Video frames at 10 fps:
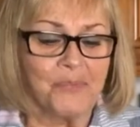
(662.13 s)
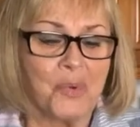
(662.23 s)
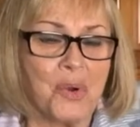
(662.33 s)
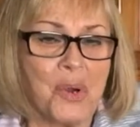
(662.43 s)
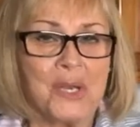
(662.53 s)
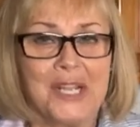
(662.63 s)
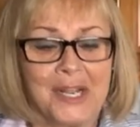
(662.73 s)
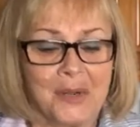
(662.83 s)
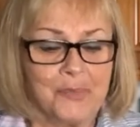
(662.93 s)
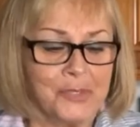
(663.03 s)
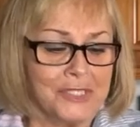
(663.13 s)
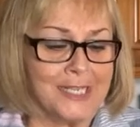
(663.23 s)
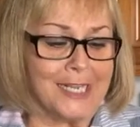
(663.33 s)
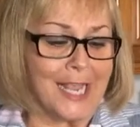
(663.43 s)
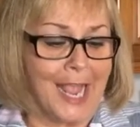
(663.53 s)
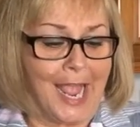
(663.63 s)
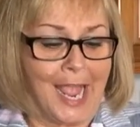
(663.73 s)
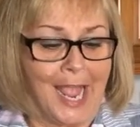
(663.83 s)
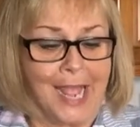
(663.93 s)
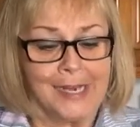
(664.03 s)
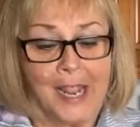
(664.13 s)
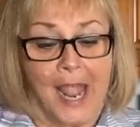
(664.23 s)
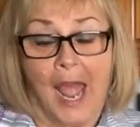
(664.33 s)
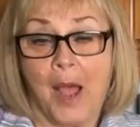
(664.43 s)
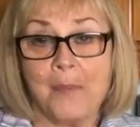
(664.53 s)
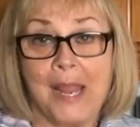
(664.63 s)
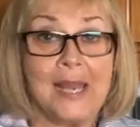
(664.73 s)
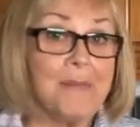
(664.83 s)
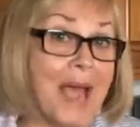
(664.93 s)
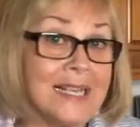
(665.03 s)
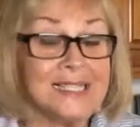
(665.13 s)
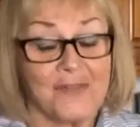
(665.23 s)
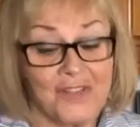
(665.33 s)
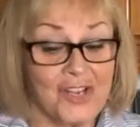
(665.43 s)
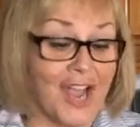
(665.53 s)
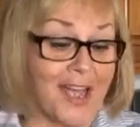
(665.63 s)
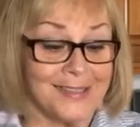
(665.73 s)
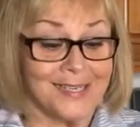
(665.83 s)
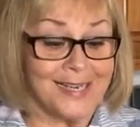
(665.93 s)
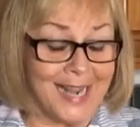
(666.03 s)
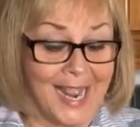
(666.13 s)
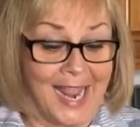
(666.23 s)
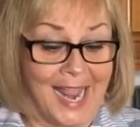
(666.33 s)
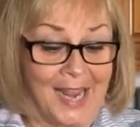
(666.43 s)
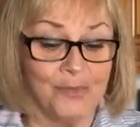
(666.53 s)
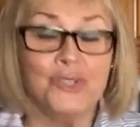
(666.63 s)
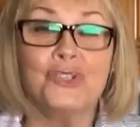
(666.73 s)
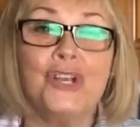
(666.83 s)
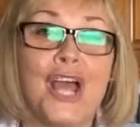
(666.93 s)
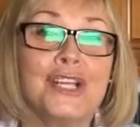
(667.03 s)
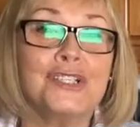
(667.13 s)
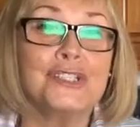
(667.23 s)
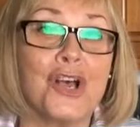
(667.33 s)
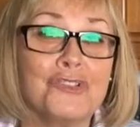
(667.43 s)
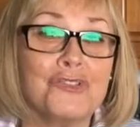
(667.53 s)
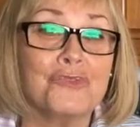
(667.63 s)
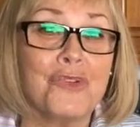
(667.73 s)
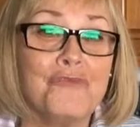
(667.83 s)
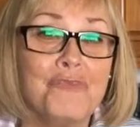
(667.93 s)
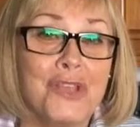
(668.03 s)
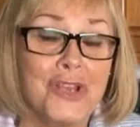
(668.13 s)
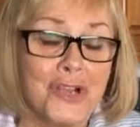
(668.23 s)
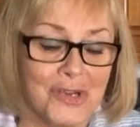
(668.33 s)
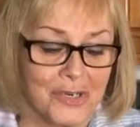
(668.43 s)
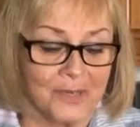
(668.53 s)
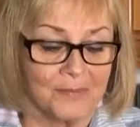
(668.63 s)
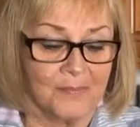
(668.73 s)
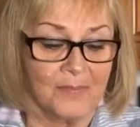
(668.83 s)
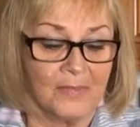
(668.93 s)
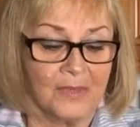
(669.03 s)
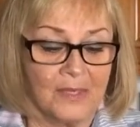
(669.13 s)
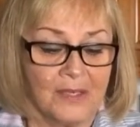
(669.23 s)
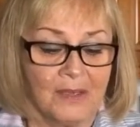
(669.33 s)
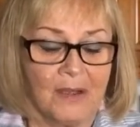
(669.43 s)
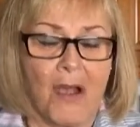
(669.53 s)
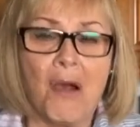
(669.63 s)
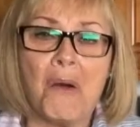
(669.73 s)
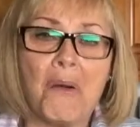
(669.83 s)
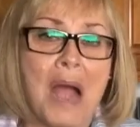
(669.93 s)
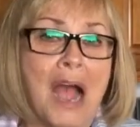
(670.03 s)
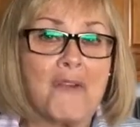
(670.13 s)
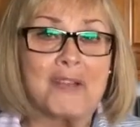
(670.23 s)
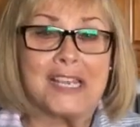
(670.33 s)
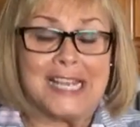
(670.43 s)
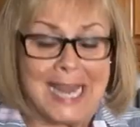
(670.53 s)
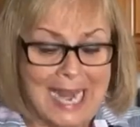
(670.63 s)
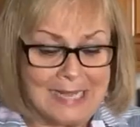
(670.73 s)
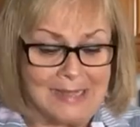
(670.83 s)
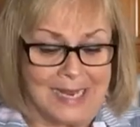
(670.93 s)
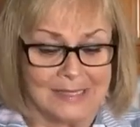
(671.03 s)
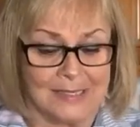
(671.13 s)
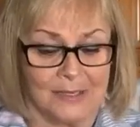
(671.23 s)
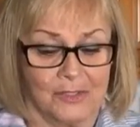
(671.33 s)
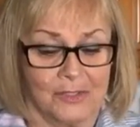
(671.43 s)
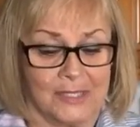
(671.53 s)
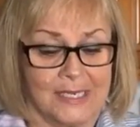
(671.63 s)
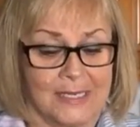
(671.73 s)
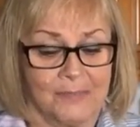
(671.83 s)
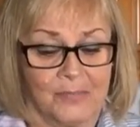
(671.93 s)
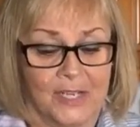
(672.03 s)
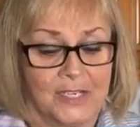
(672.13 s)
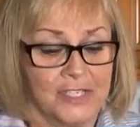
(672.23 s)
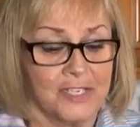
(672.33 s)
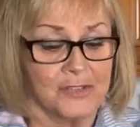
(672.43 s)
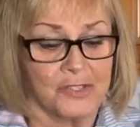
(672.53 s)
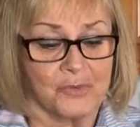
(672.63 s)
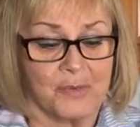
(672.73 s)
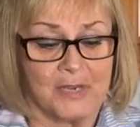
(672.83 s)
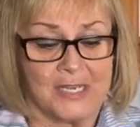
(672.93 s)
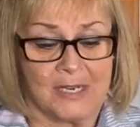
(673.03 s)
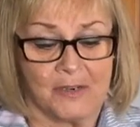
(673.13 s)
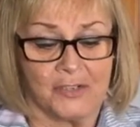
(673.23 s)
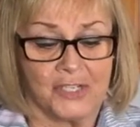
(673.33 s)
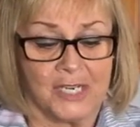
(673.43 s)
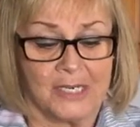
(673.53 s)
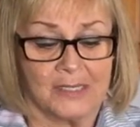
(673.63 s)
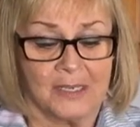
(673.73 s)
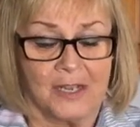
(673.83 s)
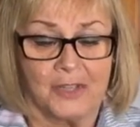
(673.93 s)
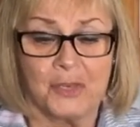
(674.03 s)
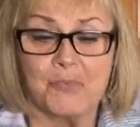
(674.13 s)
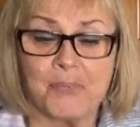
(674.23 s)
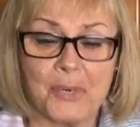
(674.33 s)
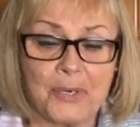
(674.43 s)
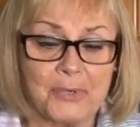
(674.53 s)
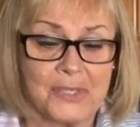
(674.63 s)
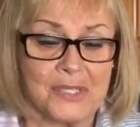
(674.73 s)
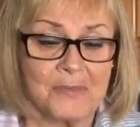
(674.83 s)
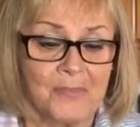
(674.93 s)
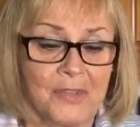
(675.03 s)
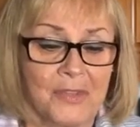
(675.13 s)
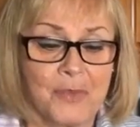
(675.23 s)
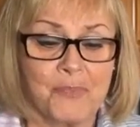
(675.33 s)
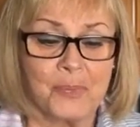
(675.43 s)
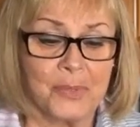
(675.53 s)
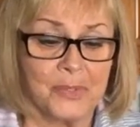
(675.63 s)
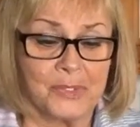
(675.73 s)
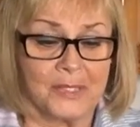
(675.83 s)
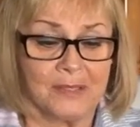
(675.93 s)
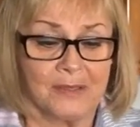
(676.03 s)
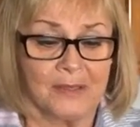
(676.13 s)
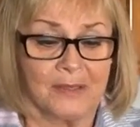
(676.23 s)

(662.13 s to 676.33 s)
"Poor little pussycat, how many mice have you caught today? Would you like a saucer of milk?" "Oh, how can they?" said Lucy, tears streaming down her cheeks. "The brutes, the brutes."